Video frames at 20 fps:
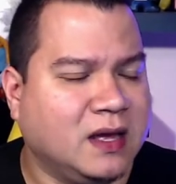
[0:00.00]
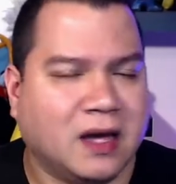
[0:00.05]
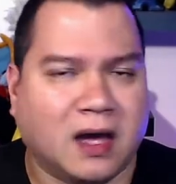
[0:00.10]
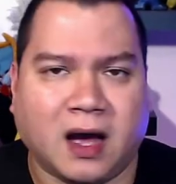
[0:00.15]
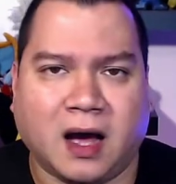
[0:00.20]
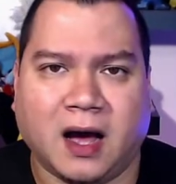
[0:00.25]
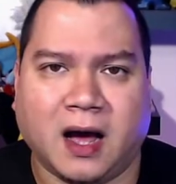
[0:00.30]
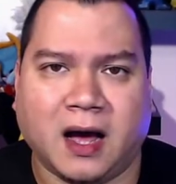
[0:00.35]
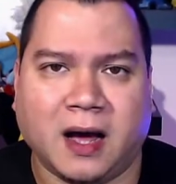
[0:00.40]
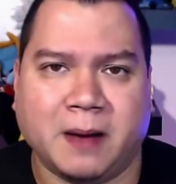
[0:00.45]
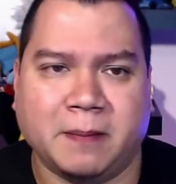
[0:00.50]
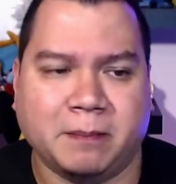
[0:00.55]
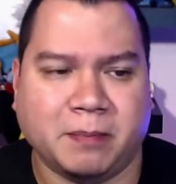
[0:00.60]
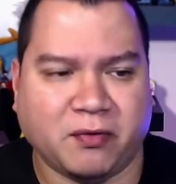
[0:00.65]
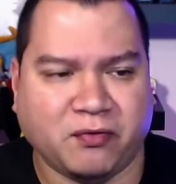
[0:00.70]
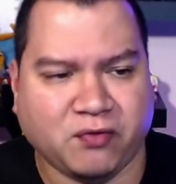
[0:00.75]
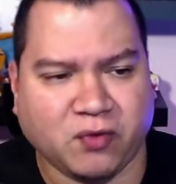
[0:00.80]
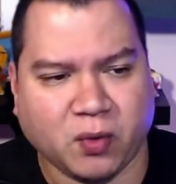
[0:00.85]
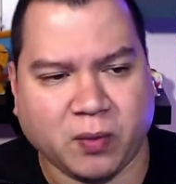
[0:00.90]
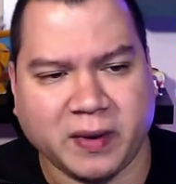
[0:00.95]
Um,
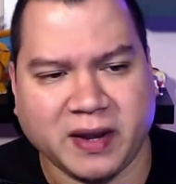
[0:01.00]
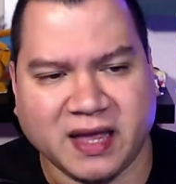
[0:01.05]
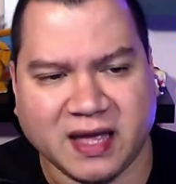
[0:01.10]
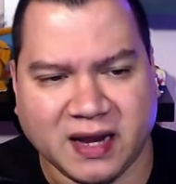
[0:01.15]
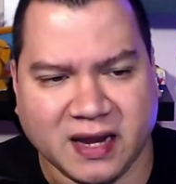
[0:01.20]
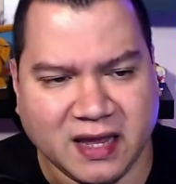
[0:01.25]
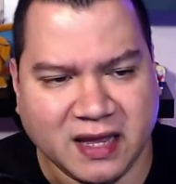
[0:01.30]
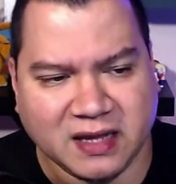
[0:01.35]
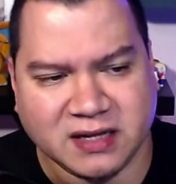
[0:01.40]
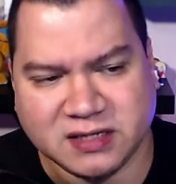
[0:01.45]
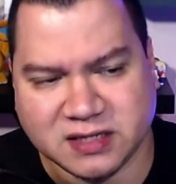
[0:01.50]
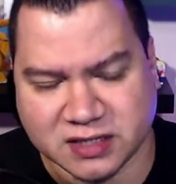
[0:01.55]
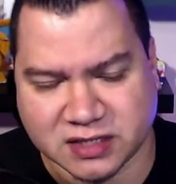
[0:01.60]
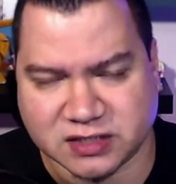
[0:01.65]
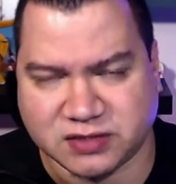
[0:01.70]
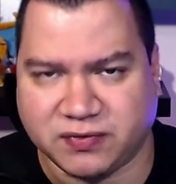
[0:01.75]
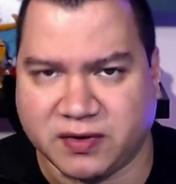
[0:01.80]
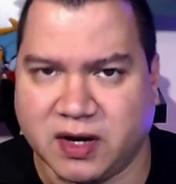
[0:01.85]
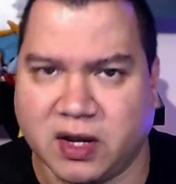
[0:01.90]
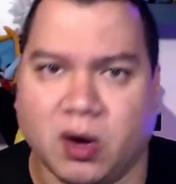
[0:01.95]
before we get into this
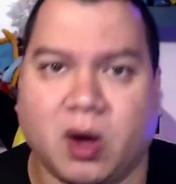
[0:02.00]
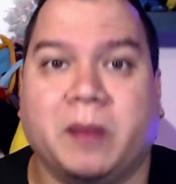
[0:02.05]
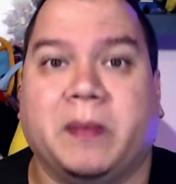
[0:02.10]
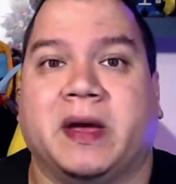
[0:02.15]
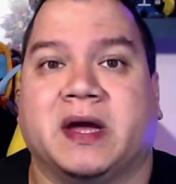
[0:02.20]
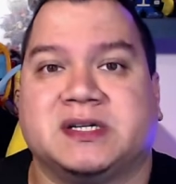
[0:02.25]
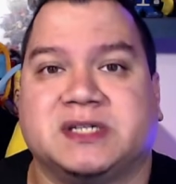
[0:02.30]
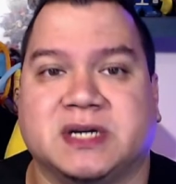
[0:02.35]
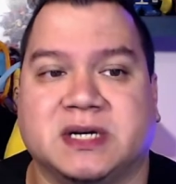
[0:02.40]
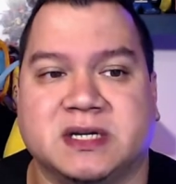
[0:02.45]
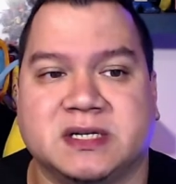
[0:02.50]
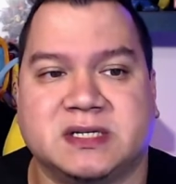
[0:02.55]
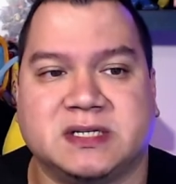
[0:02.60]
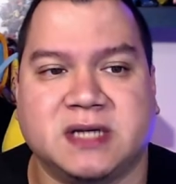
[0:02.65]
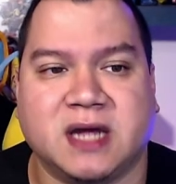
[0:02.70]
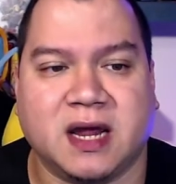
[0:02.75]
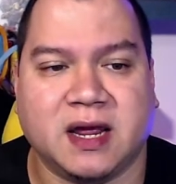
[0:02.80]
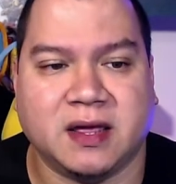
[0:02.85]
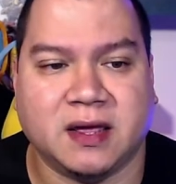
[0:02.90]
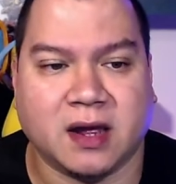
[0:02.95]
video, I'm actually going to
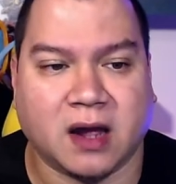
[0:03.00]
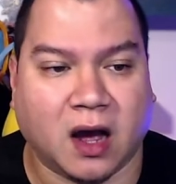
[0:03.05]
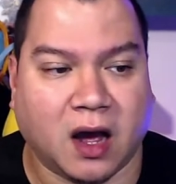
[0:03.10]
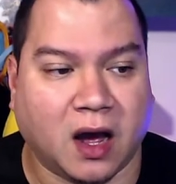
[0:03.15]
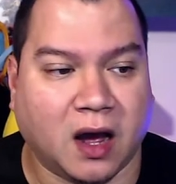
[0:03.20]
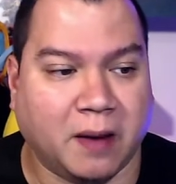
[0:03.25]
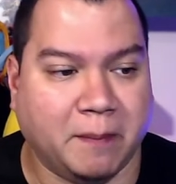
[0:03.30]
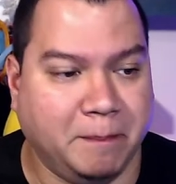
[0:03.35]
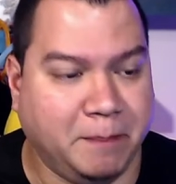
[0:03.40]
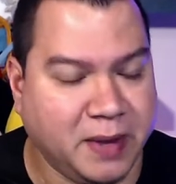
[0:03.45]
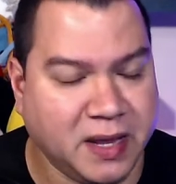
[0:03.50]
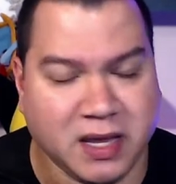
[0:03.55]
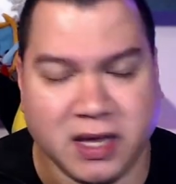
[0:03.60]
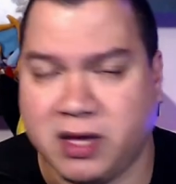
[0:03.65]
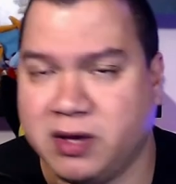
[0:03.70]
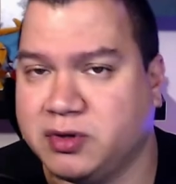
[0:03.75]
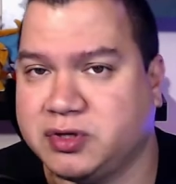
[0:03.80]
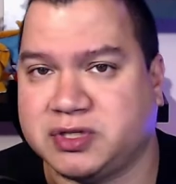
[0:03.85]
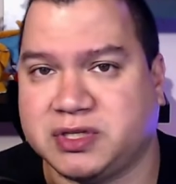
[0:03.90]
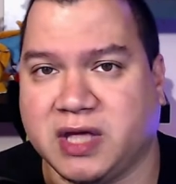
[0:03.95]
say a big,
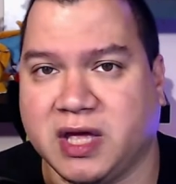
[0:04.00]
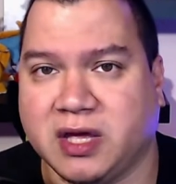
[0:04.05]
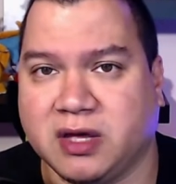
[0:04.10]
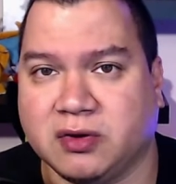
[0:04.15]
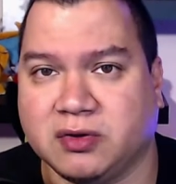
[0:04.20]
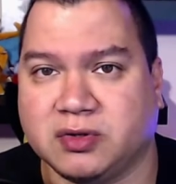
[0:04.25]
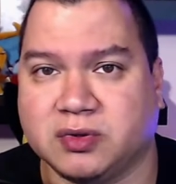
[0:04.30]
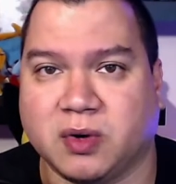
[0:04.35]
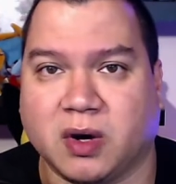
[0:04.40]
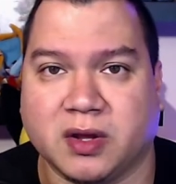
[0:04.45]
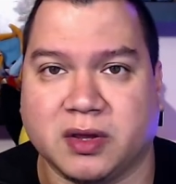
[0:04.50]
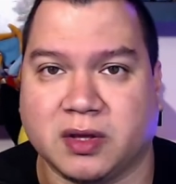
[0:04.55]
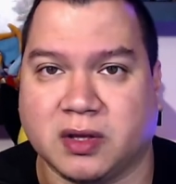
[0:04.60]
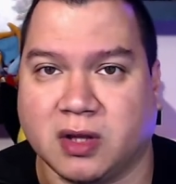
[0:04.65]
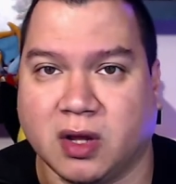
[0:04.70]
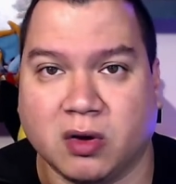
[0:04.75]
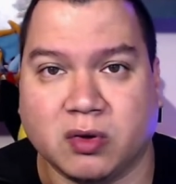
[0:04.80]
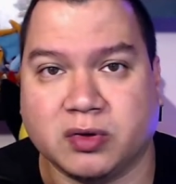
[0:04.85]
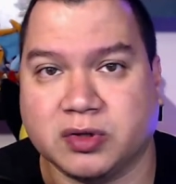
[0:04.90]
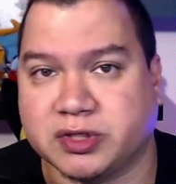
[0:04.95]
huge thank you to all the
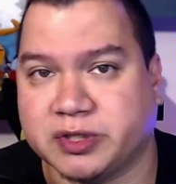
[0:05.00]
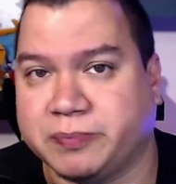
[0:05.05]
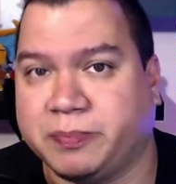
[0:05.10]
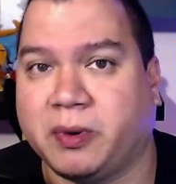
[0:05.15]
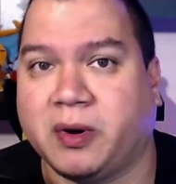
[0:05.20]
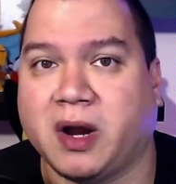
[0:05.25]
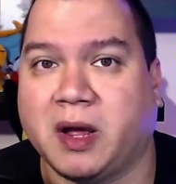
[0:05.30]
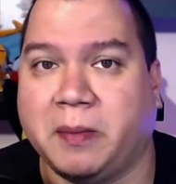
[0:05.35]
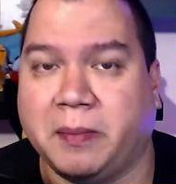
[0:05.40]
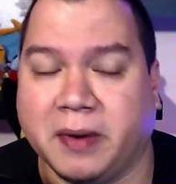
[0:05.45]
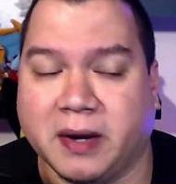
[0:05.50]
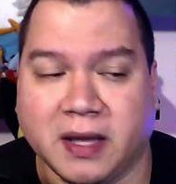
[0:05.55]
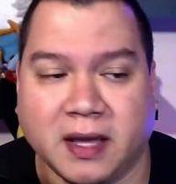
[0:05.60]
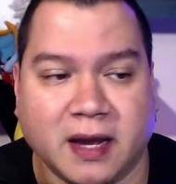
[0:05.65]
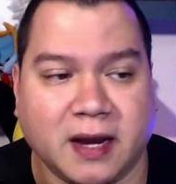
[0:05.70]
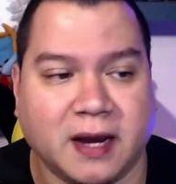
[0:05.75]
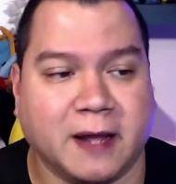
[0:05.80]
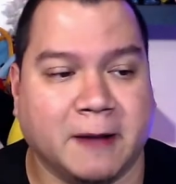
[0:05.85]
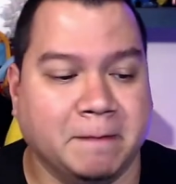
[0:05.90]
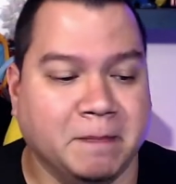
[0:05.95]
local support I've been
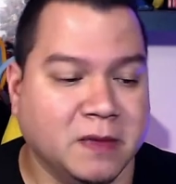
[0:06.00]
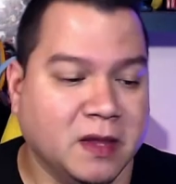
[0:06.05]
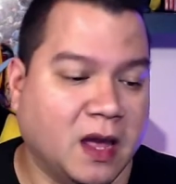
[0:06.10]
getting.